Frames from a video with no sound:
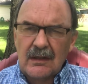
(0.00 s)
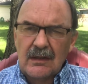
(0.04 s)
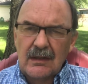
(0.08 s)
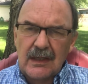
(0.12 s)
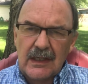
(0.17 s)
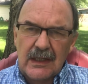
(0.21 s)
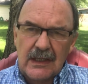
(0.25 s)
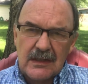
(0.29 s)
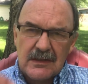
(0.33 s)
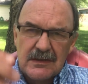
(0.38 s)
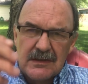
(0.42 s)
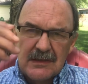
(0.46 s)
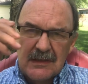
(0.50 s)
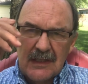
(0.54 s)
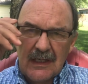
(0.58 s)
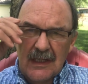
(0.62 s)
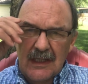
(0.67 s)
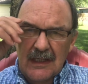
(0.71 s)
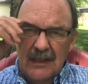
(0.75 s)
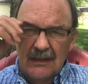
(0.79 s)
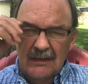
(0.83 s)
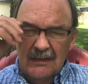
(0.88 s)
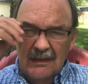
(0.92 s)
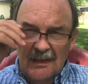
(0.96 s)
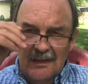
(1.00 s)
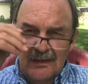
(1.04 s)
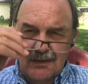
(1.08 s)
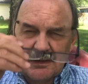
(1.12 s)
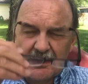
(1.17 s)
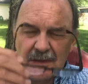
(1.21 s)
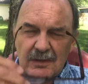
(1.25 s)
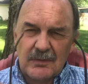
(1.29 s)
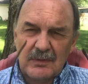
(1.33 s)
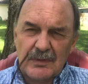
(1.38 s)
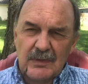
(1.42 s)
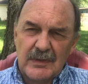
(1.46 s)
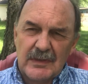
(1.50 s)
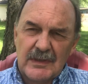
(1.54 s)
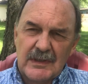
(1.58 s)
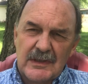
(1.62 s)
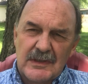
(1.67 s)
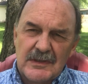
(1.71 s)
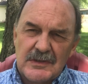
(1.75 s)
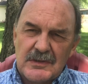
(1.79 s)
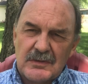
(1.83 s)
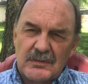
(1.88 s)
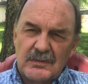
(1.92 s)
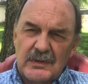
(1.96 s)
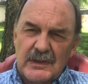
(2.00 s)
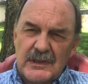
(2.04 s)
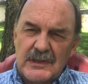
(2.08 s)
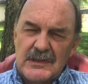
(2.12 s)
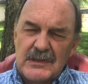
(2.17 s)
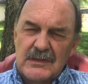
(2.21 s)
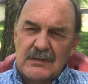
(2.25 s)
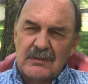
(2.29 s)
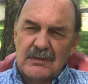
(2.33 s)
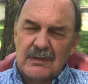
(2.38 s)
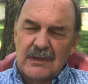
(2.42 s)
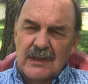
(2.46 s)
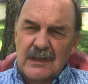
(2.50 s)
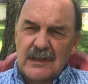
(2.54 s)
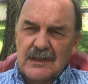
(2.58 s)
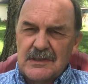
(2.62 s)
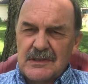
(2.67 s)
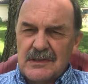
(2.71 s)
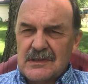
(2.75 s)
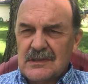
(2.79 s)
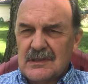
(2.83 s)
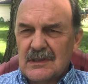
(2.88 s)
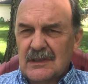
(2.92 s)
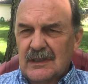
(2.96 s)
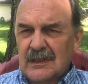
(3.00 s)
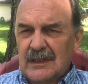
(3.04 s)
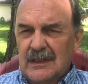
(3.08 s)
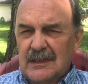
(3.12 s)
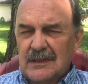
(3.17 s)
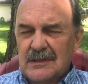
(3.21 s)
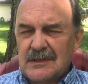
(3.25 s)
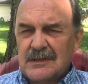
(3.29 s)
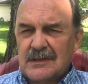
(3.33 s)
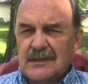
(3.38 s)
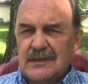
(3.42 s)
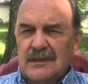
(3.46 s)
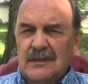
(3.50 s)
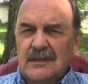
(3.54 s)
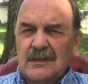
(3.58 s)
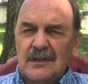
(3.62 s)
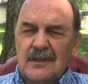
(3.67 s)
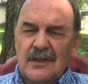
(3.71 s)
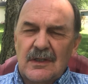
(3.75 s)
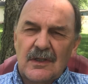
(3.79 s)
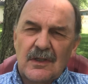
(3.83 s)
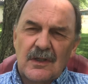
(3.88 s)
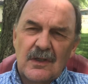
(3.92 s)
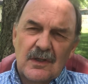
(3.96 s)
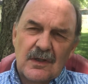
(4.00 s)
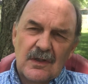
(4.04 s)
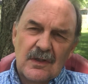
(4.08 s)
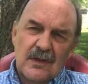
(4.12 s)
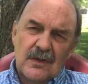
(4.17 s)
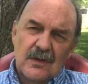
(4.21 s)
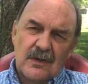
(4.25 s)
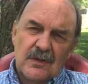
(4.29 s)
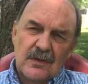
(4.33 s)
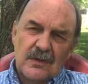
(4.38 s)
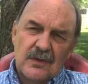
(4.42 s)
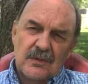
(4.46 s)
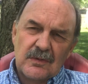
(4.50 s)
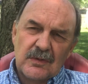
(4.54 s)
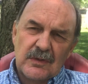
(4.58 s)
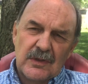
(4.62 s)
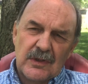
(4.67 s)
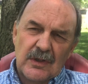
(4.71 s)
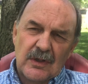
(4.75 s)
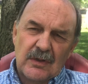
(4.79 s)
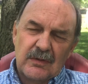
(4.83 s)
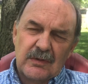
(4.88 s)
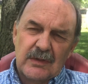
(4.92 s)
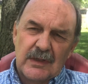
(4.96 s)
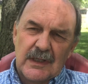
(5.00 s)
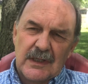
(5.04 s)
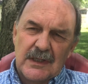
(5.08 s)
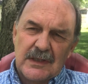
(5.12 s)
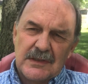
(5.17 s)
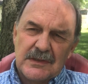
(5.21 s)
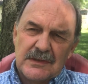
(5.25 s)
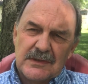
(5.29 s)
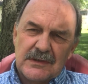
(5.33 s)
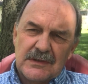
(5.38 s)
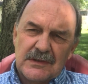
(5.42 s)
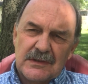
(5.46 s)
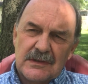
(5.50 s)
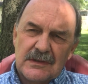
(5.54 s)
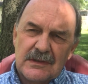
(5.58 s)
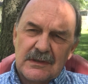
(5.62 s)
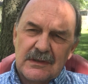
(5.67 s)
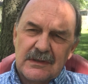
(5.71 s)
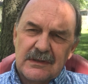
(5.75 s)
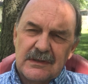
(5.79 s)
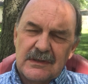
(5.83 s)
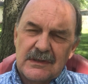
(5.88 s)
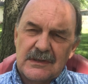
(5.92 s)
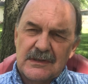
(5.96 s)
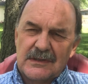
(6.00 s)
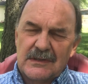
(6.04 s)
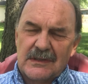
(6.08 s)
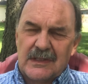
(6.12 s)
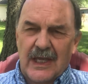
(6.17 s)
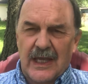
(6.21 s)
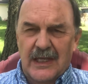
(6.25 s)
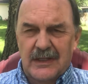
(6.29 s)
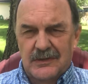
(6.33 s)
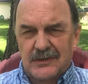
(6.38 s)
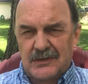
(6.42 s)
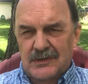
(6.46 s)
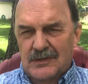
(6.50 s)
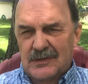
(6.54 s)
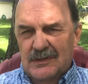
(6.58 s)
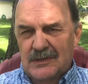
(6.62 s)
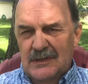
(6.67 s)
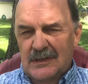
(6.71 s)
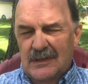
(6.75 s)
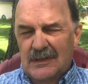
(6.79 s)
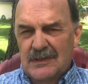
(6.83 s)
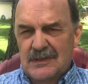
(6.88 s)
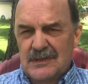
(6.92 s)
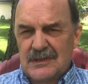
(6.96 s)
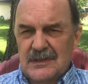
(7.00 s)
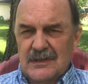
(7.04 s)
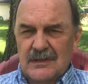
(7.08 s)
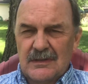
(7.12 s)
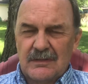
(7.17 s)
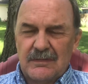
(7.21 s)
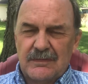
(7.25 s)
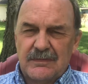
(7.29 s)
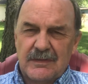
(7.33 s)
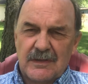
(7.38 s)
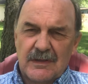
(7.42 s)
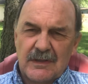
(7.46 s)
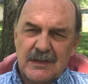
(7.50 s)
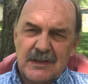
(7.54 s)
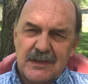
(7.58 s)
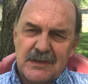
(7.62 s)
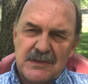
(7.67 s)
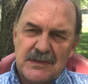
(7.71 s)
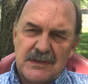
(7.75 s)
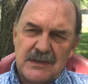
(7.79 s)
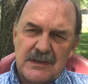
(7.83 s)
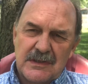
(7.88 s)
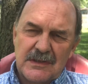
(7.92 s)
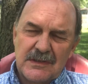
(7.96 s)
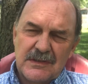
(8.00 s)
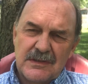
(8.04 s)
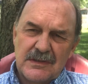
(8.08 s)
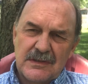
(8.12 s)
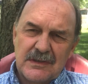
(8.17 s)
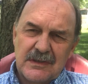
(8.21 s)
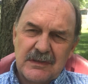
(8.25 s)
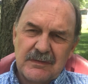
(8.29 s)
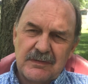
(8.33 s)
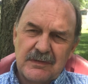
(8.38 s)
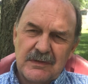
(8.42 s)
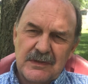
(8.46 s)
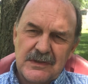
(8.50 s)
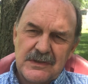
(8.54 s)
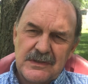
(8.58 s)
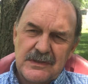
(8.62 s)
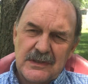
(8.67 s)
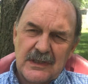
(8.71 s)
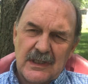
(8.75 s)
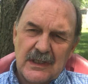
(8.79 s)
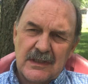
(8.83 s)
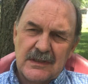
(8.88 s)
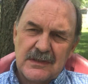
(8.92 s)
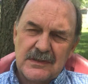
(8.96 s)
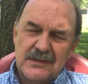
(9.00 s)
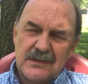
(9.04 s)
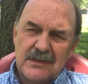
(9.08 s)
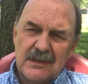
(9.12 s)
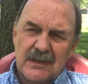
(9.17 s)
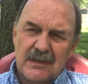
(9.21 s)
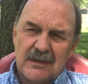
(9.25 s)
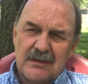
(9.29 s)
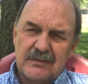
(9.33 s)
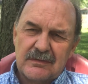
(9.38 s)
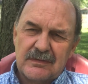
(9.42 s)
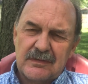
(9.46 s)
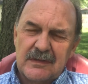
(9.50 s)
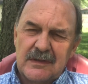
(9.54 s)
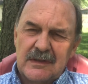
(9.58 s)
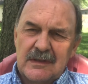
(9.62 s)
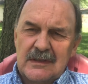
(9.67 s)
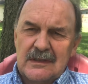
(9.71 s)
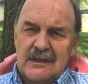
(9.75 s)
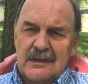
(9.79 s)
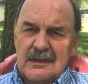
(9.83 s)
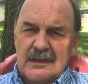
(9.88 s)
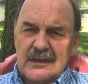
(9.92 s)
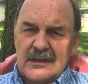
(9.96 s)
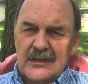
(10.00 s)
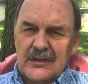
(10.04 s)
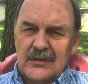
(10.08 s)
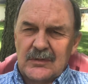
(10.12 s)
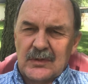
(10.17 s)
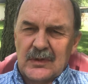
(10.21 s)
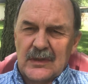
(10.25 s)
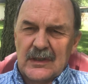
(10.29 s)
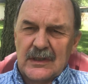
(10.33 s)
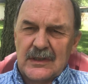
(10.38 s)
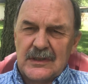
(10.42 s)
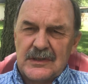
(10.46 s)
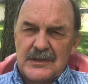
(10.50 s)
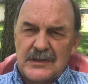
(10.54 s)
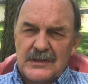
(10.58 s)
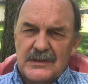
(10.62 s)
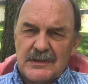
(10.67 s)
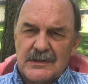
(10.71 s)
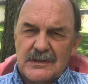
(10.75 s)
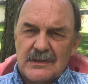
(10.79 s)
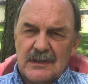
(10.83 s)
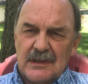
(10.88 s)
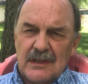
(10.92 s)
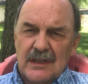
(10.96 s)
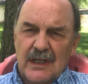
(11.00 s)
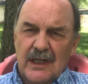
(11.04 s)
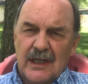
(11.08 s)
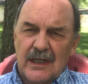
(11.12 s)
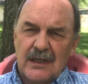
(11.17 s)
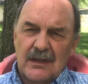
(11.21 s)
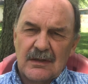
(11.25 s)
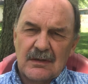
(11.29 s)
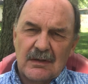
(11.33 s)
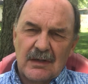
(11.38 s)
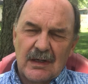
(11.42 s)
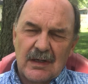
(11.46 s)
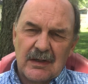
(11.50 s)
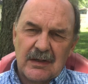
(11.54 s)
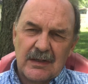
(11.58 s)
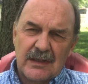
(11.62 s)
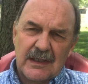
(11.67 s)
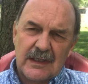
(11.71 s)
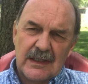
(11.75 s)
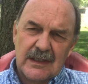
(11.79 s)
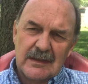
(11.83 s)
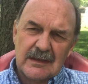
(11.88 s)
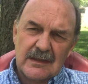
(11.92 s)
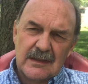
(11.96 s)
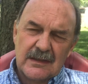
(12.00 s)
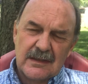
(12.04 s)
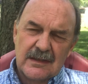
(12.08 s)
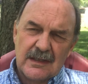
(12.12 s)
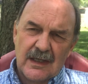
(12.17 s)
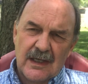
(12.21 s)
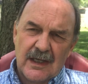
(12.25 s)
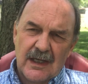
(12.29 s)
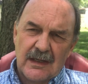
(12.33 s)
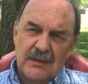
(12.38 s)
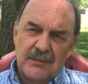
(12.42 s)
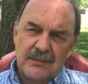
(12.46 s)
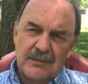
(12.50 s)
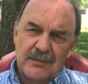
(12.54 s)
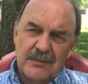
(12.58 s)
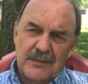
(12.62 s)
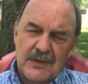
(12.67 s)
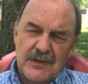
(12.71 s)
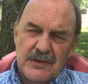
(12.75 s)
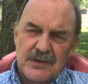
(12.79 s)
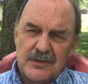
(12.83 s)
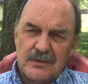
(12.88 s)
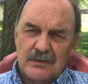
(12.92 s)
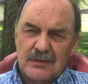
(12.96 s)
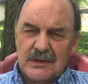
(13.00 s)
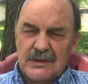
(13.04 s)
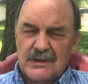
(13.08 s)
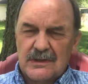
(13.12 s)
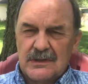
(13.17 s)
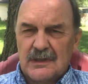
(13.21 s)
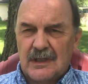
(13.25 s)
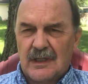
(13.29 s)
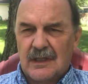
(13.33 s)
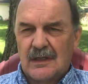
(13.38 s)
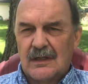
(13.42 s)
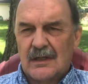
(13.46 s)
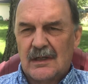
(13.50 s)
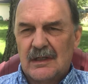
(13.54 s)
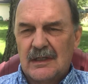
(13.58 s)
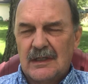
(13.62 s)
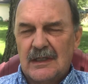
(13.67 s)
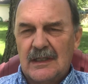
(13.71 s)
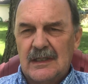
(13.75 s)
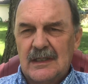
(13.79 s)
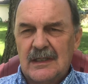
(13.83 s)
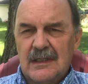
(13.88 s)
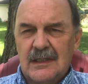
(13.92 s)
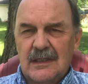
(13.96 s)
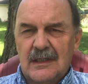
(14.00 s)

He is saying that there were these religious elites who were known as the Sadducees and the Pharisees, different sects of the religious hierarchy at the time, the Jewish hierarchy,